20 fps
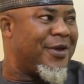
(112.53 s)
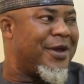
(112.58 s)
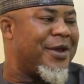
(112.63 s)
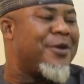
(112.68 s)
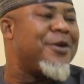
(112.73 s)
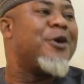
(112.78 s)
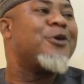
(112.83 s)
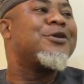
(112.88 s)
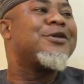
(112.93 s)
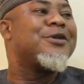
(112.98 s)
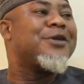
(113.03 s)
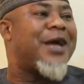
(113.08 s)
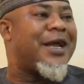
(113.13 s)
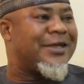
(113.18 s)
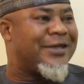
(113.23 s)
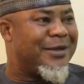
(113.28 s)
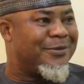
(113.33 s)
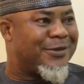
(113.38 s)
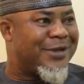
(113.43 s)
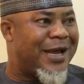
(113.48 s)
But at the
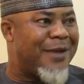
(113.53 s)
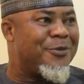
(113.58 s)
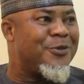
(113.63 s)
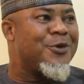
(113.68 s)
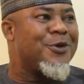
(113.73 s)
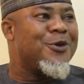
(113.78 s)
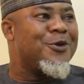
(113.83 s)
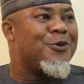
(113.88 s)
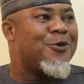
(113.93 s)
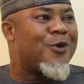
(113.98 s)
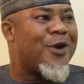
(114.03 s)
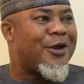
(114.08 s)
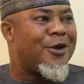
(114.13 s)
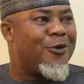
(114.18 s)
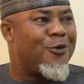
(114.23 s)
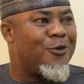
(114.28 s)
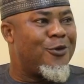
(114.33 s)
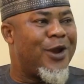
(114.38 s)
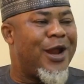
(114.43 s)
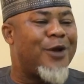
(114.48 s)
same time, you
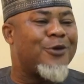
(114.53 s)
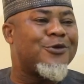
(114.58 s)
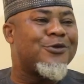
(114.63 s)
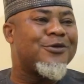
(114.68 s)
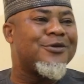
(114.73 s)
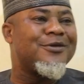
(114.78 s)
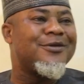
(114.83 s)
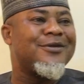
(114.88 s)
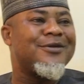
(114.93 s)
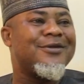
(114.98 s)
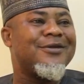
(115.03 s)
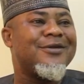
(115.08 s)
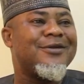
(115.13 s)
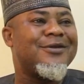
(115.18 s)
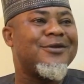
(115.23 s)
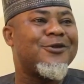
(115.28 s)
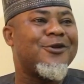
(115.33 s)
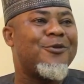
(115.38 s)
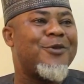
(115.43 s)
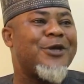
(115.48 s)
cannot rule out
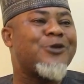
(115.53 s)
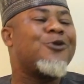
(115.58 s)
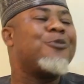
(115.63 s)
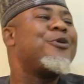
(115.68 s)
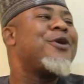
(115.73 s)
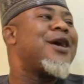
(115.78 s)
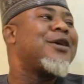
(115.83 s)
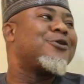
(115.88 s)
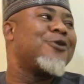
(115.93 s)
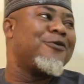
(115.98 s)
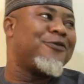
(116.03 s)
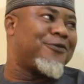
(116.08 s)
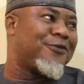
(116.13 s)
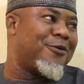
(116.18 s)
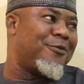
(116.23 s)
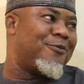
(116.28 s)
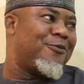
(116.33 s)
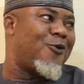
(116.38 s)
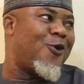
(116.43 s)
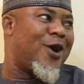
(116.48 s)
some exuberance of
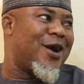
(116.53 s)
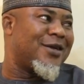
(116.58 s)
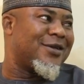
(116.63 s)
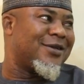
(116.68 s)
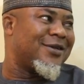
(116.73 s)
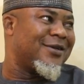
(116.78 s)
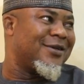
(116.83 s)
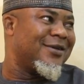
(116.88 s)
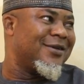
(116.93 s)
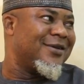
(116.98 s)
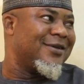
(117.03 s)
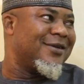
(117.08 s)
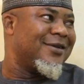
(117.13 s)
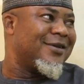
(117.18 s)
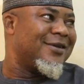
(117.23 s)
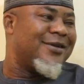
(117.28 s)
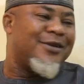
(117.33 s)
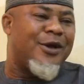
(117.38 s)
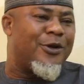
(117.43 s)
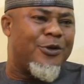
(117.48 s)
some workers. No.
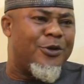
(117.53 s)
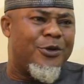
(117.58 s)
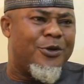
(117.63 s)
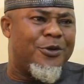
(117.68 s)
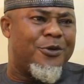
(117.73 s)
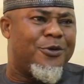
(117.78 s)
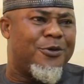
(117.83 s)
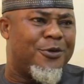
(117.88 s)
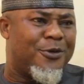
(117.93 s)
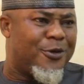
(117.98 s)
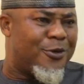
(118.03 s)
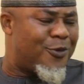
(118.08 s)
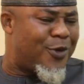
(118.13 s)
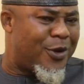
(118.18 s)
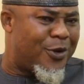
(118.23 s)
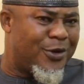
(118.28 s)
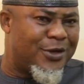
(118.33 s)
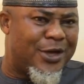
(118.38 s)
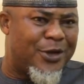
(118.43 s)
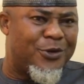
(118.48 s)
You are
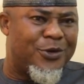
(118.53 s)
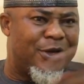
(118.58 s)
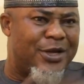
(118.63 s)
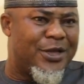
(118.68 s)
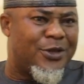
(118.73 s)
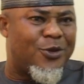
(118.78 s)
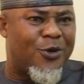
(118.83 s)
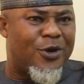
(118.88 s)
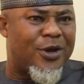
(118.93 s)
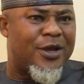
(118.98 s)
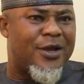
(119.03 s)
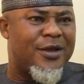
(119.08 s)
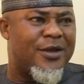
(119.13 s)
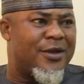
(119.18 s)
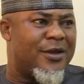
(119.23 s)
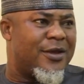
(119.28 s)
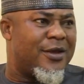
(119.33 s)
not there. You didn't talk.